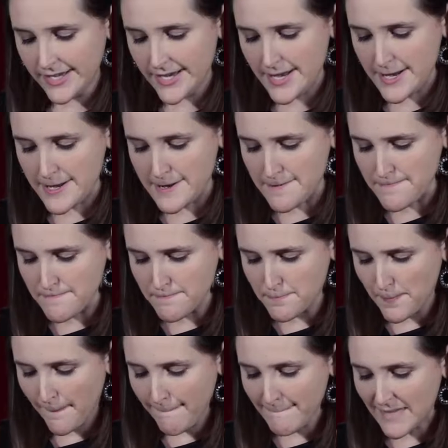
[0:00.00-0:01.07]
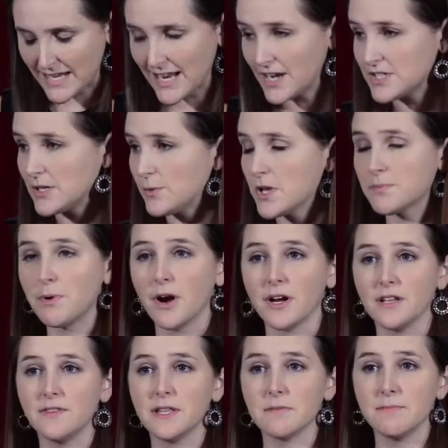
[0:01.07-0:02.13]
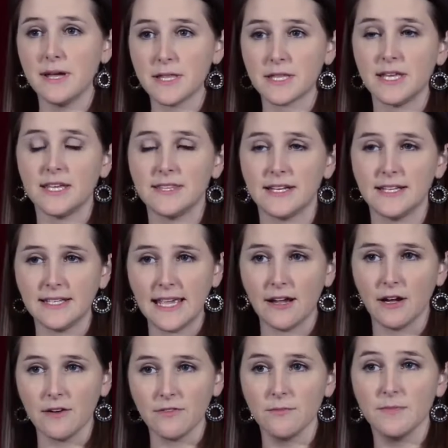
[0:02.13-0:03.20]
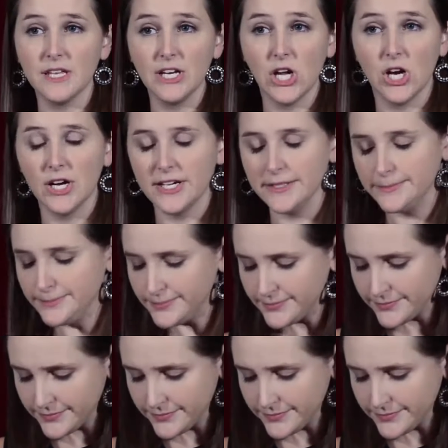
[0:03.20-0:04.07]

and actually was part of his mess kit that he carried from then on.